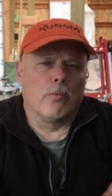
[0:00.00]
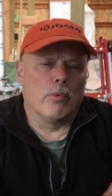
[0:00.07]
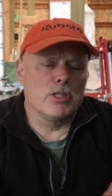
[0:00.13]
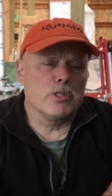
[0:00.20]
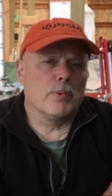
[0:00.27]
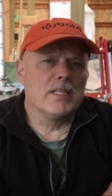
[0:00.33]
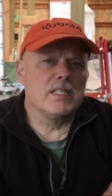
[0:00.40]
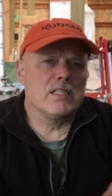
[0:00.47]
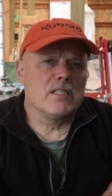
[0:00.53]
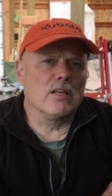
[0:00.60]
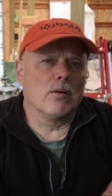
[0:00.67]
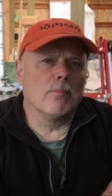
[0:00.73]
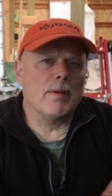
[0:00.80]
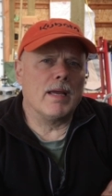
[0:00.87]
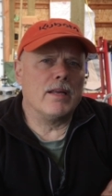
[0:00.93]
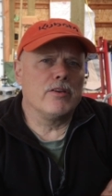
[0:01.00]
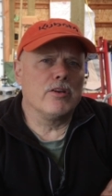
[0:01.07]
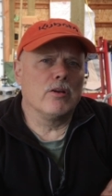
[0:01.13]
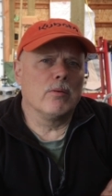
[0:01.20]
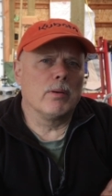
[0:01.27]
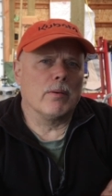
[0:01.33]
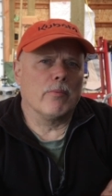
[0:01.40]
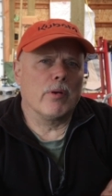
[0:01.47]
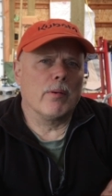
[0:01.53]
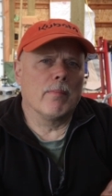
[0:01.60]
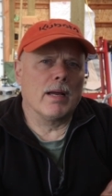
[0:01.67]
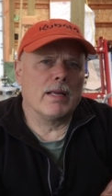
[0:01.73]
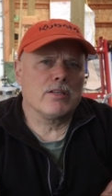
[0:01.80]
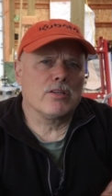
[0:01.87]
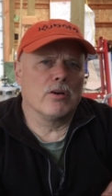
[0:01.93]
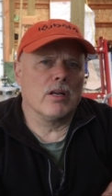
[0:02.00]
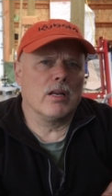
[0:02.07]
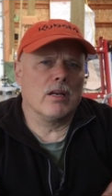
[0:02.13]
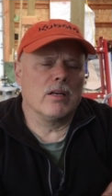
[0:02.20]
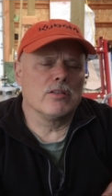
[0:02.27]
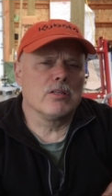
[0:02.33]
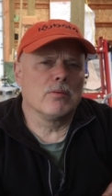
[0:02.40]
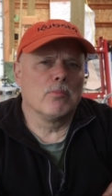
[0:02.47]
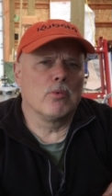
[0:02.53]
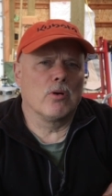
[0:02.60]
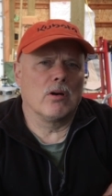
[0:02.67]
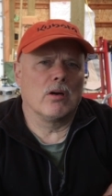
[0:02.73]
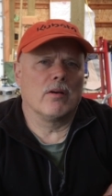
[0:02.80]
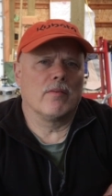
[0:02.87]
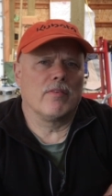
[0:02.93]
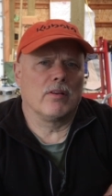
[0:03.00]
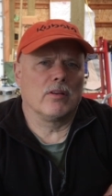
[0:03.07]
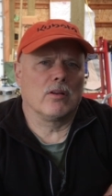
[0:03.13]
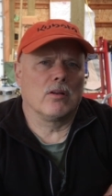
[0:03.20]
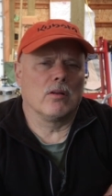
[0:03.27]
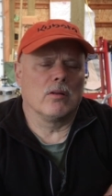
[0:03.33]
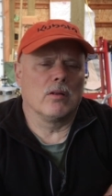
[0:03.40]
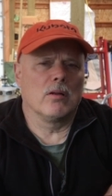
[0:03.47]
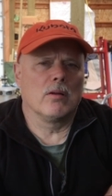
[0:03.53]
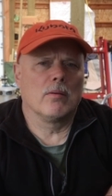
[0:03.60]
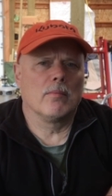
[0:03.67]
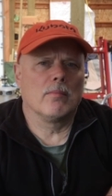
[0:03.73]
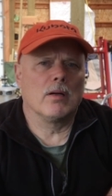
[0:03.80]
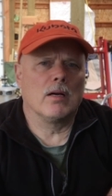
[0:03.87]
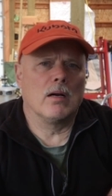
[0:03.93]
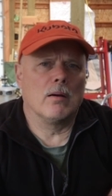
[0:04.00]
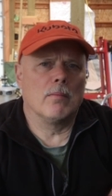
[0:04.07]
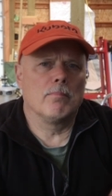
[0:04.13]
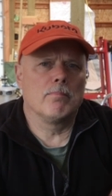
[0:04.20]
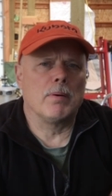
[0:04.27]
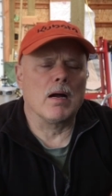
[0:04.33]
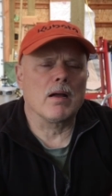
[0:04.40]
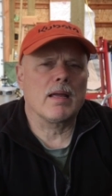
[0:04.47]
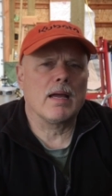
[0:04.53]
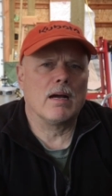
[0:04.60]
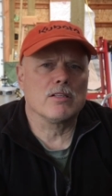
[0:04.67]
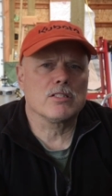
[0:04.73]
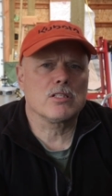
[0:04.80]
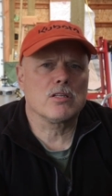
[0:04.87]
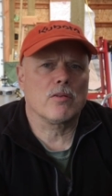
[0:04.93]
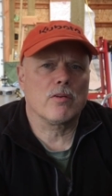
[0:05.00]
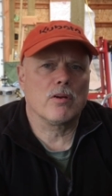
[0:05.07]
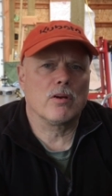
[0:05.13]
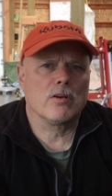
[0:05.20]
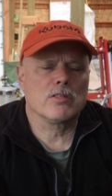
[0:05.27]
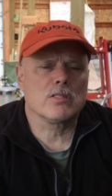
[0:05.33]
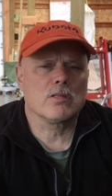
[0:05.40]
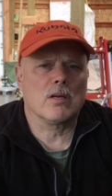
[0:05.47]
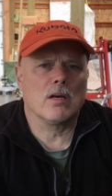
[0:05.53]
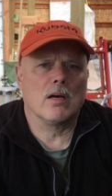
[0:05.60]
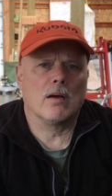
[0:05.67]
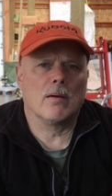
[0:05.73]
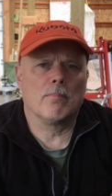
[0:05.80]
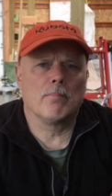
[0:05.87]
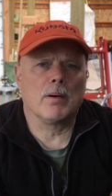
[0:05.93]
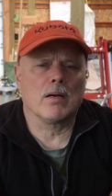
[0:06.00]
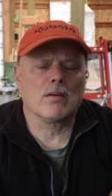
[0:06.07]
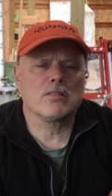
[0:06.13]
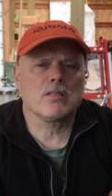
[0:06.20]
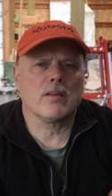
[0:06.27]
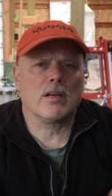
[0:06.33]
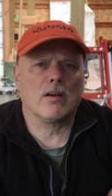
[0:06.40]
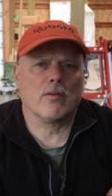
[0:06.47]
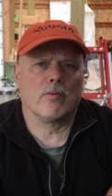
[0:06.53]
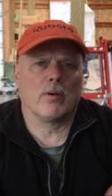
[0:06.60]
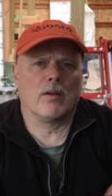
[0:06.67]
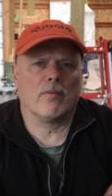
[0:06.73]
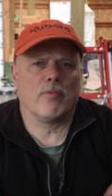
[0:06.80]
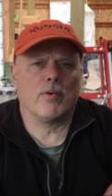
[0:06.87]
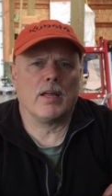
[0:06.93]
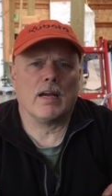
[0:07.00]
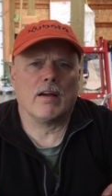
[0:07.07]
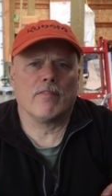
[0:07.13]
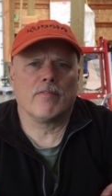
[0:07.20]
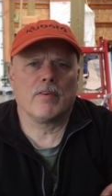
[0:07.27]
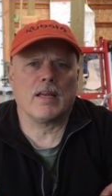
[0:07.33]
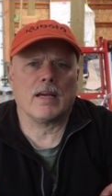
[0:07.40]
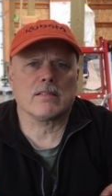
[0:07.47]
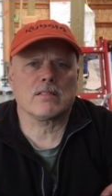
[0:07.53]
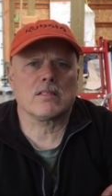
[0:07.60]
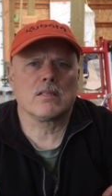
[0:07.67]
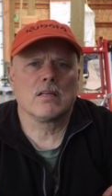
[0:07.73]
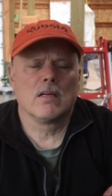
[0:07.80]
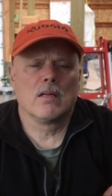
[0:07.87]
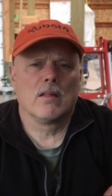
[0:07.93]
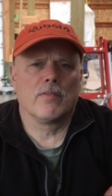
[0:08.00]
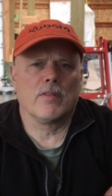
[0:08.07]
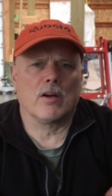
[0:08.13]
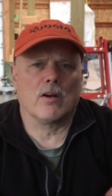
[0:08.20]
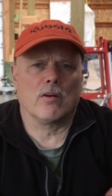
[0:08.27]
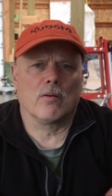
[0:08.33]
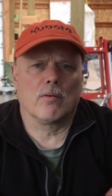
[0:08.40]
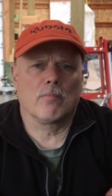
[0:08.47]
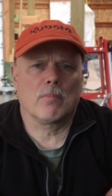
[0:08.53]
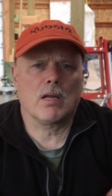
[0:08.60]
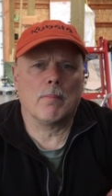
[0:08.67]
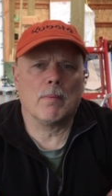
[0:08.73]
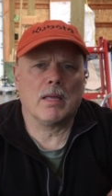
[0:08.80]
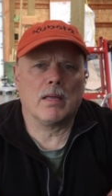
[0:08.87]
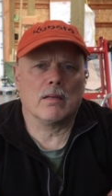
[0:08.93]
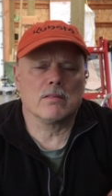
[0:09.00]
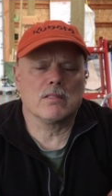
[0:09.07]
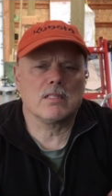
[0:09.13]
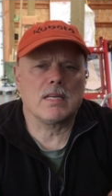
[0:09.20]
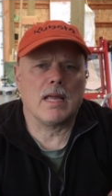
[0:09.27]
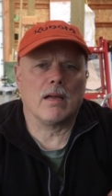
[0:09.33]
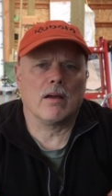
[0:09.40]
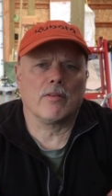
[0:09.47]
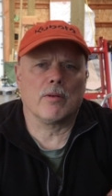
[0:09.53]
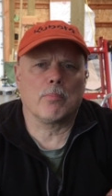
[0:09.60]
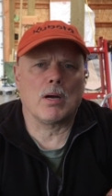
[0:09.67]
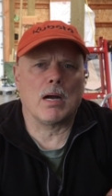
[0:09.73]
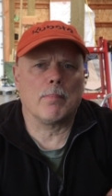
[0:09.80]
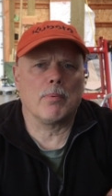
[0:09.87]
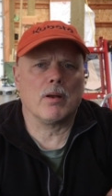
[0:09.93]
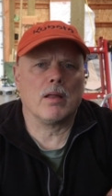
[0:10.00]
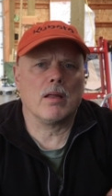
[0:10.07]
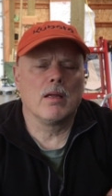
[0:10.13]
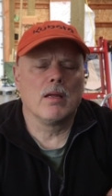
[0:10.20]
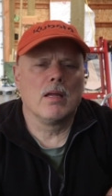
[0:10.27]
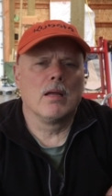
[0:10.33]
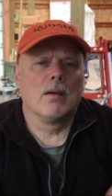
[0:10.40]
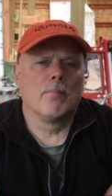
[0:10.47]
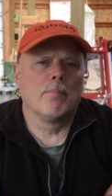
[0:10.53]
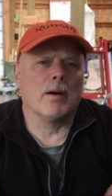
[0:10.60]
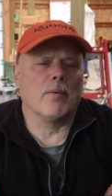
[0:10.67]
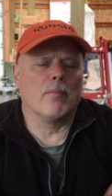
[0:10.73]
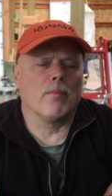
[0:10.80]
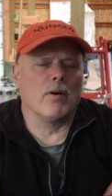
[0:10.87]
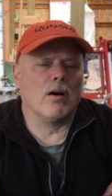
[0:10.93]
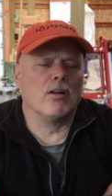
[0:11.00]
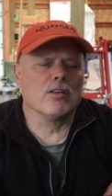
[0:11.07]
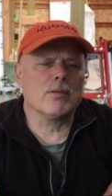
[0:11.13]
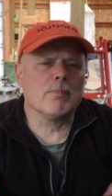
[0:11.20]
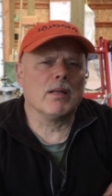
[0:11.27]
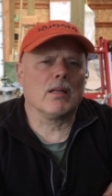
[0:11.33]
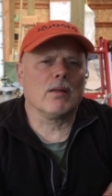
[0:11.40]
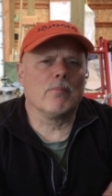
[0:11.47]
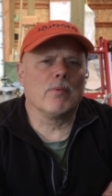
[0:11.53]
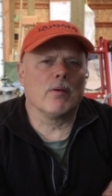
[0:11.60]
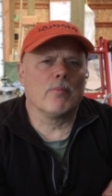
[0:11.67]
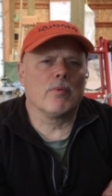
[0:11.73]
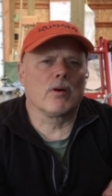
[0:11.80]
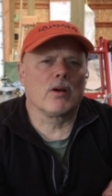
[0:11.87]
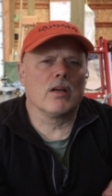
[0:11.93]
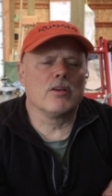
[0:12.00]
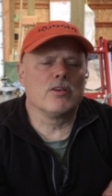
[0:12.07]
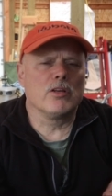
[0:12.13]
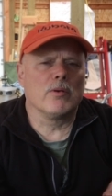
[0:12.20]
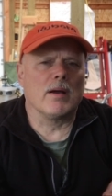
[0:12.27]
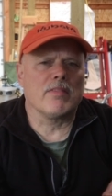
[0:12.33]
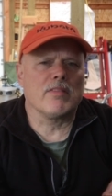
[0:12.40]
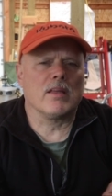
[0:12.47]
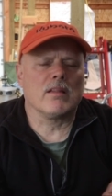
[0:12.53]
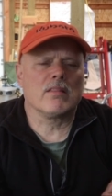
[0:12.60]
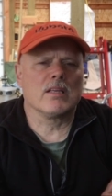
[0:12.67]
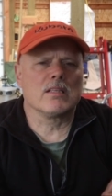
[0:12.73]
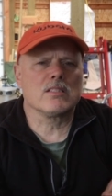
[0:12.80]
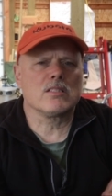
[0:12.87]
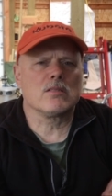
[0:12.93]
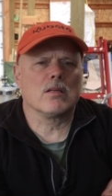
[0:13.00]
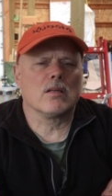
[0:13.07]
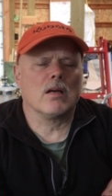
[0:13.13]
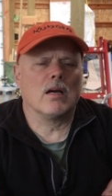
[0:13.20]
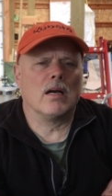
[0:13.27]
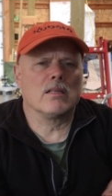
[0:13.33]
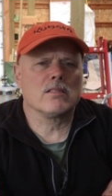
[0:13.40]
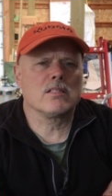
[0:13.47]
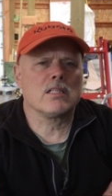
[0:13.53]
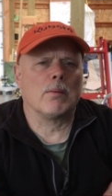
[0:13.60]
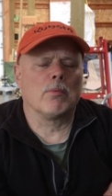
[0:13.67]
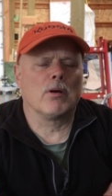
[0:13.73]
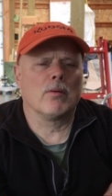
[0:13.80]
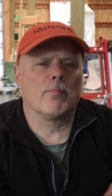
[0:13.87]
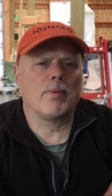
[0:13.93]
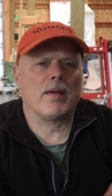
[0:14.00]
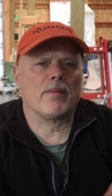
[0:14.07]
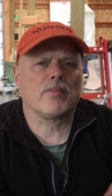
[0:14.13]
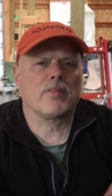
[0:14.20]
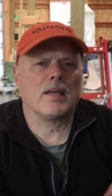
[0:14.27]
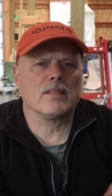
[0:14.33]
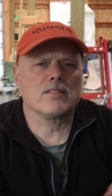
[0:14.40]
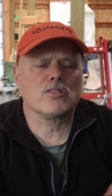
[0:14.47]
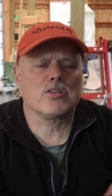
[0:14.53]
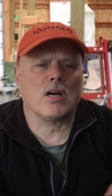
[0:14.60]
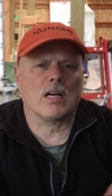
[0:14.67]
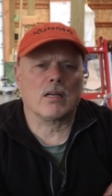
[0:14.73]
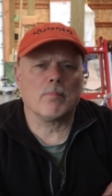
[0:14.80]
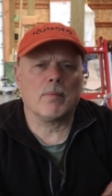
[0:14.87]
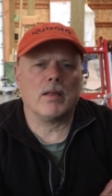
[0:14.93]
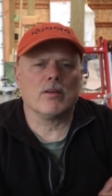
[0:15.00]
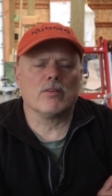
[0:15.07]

which we still may do, but we might turn it into more of a little uh, bunkhouse. So there's uh, bunks in there if we have guests that are coming and staying on the property. But ultimately, what we're going to do, I think this uh, summer, Beth has talked me